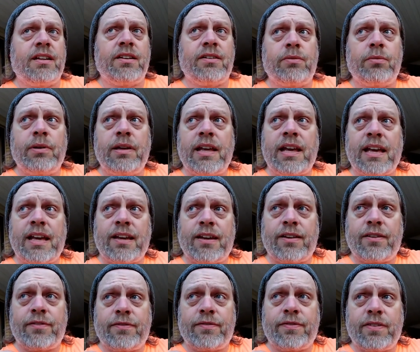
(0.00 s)
We
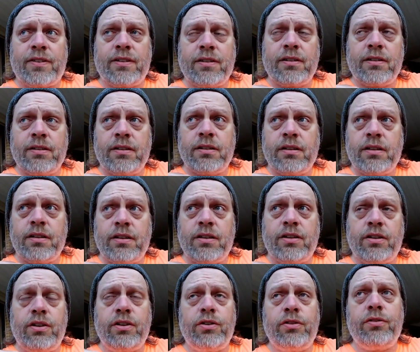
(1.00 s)
have
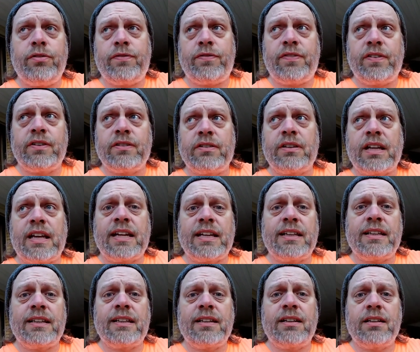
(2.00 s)
new field
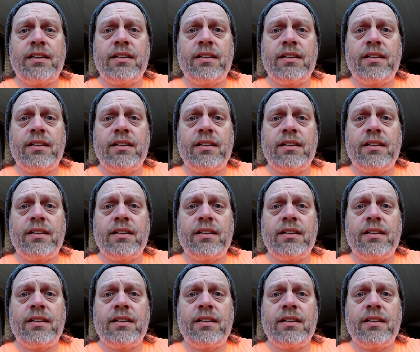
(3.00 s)
line